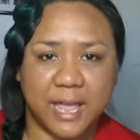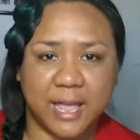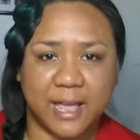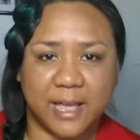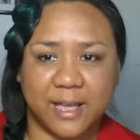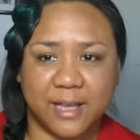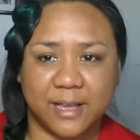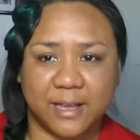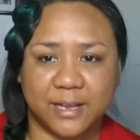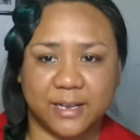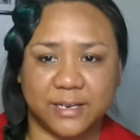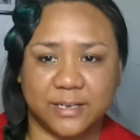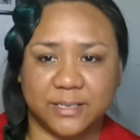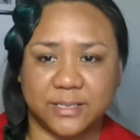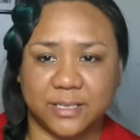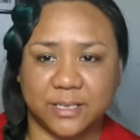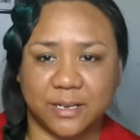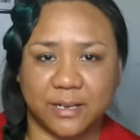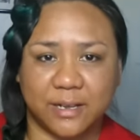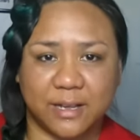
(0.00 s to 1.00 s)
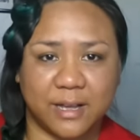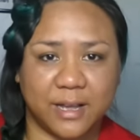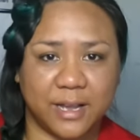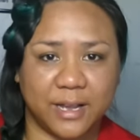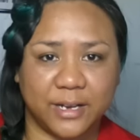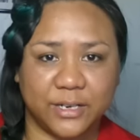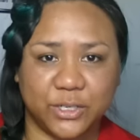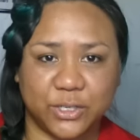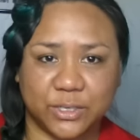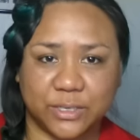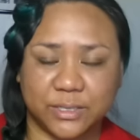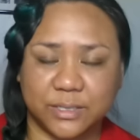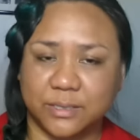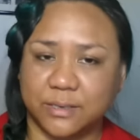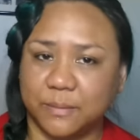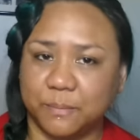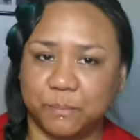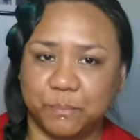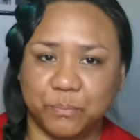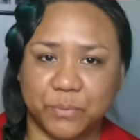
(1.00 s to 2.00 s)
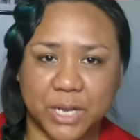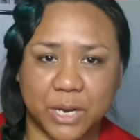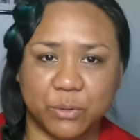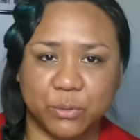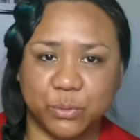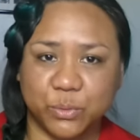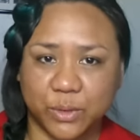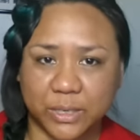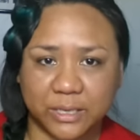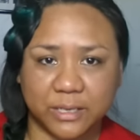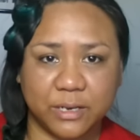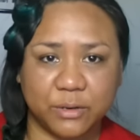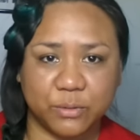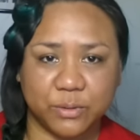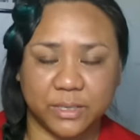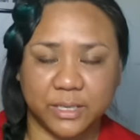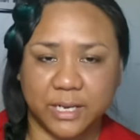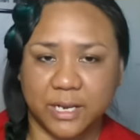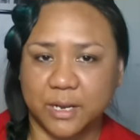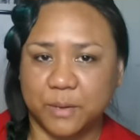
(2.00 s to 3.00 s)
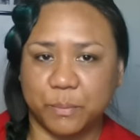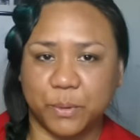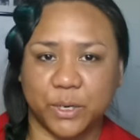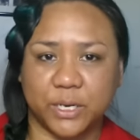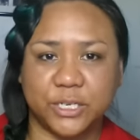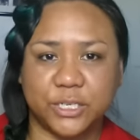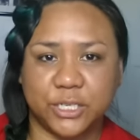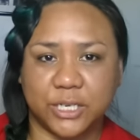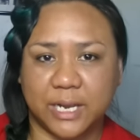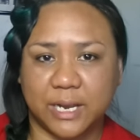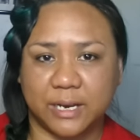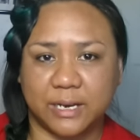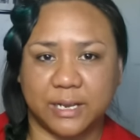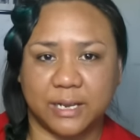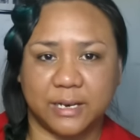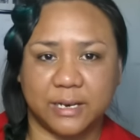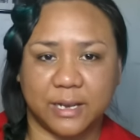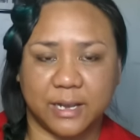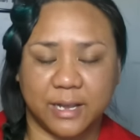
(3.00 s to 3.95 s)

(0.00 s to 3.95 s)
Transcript: and I really, really appreciate it.